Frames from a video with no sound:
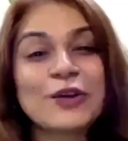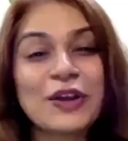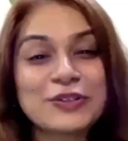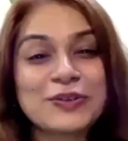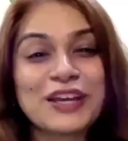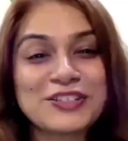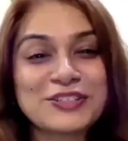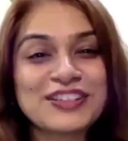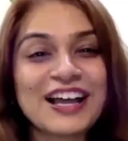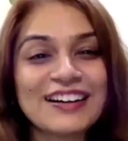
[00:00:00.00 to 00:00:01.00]
going to get
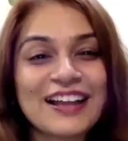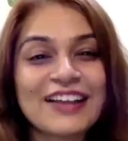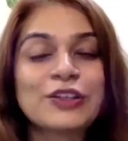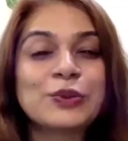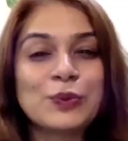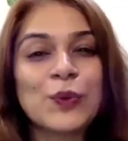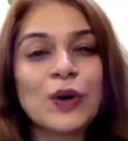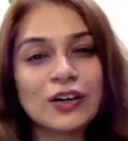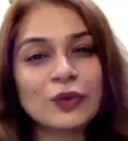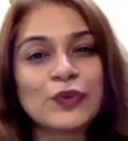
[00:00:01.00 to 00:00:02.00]
to that. Like you
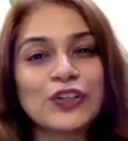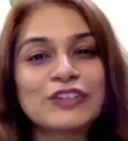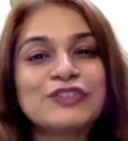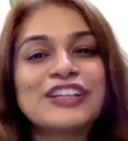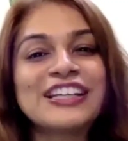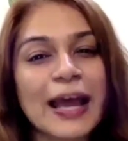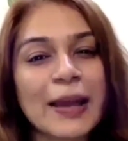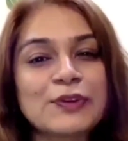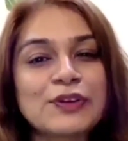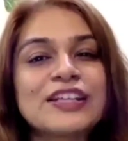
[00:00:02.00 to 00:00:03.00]
work for the Free
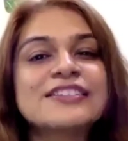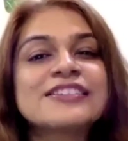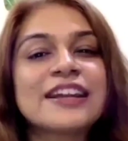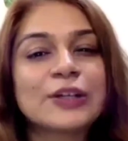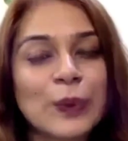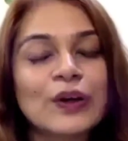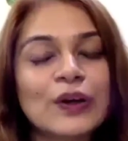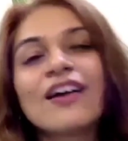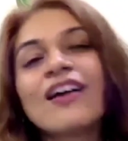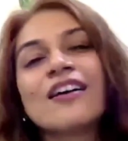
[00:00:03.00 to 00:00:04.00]
Libraries
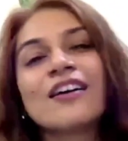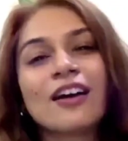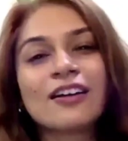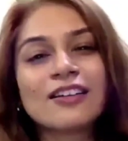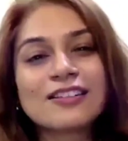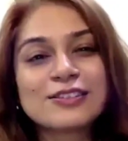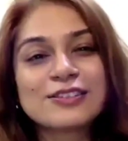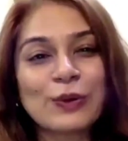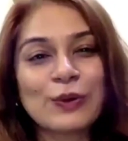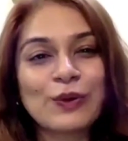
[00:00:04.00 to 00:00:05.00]
Network.
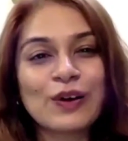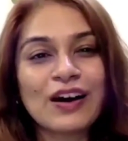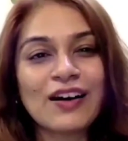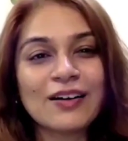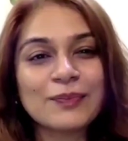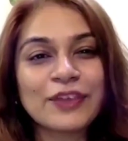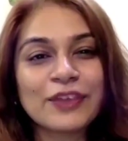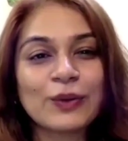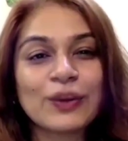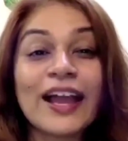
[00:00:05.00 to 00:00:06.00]
So
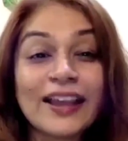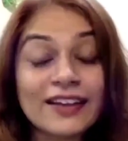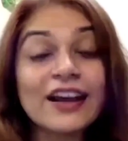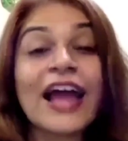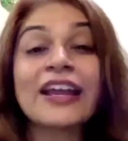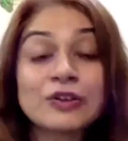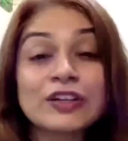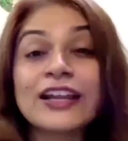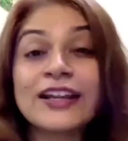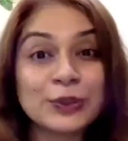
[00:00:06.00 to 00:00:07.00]
like I can
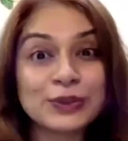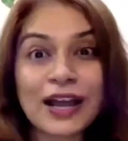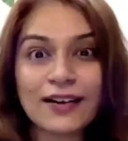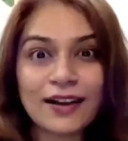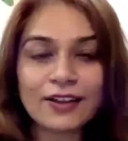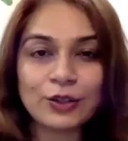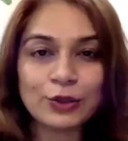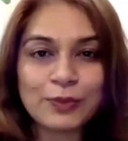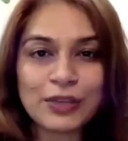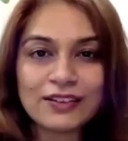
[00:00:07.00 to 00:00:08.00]
relate to that, like
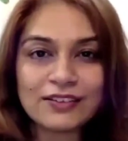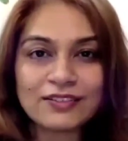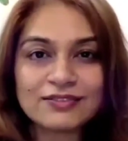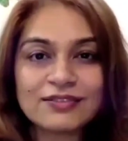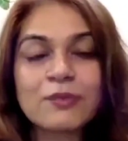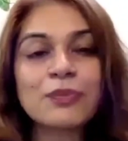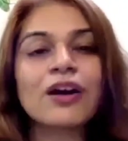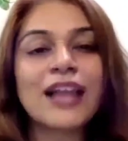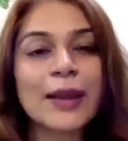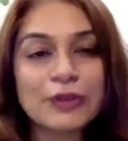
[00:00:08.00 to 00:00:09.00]
being
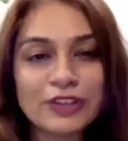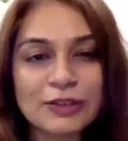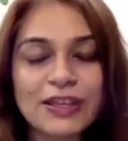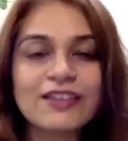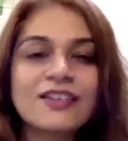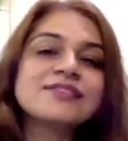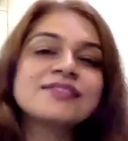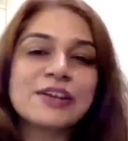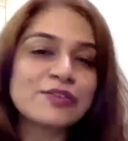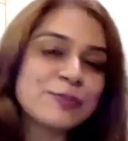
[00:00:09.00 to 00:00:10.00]
a library being a
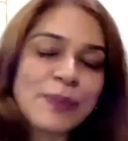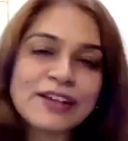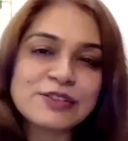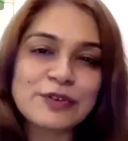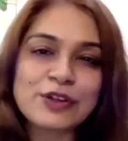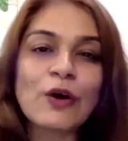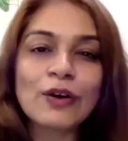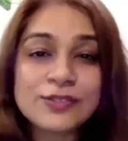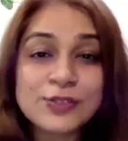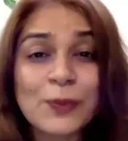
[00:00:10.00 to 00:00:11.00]
safe space for
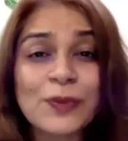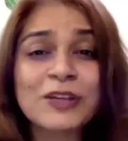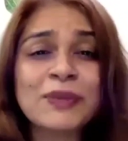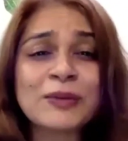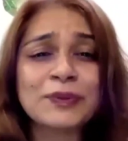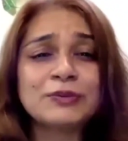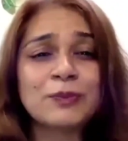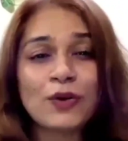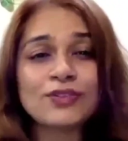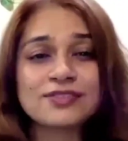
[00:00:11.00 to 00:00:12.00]
so many people,
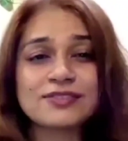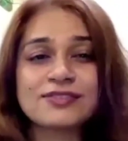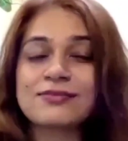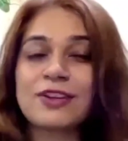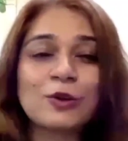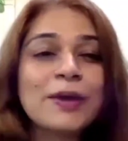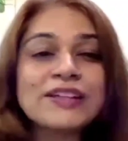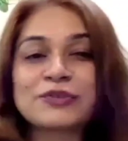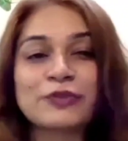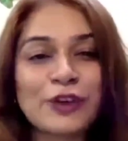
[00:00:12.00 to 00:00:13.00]
books,
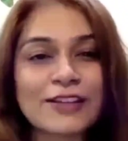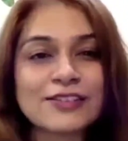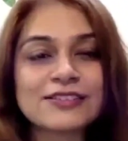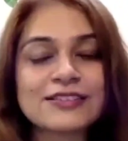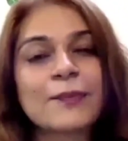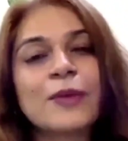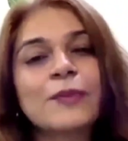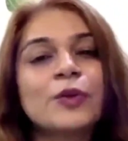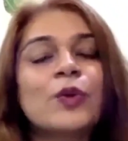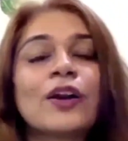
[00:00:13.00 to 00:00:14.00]
best friends, like
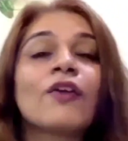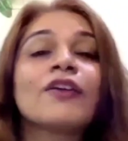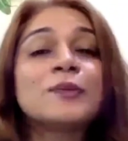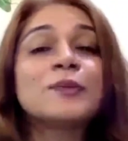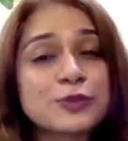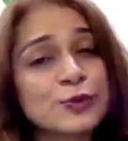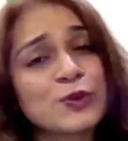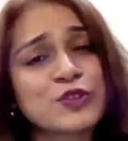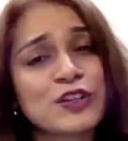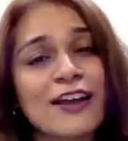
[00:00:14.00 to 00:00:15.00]
people who are not able to
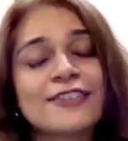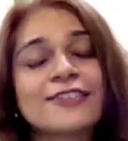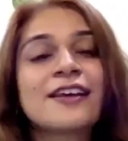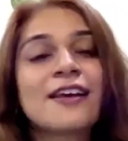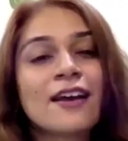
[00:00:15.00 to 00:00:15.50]
socialize.